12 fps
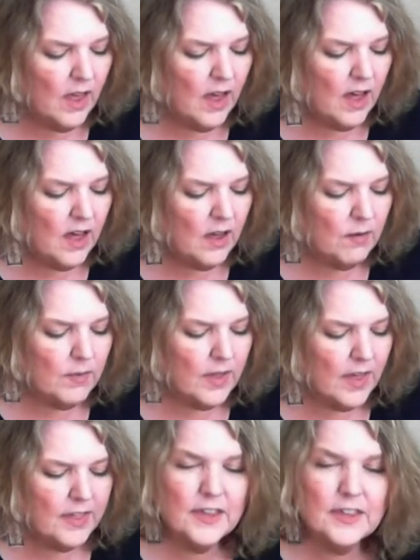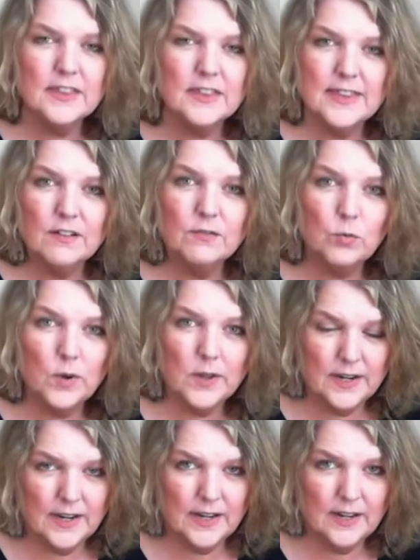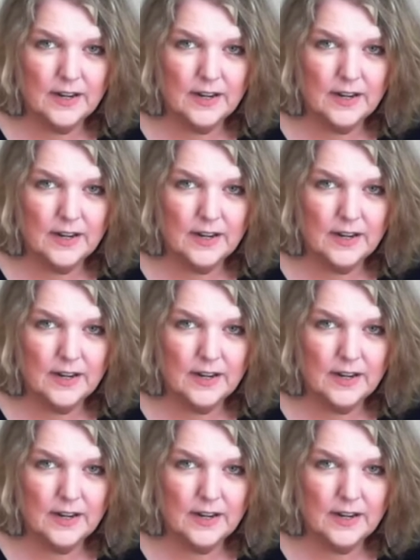I think that they avoided it.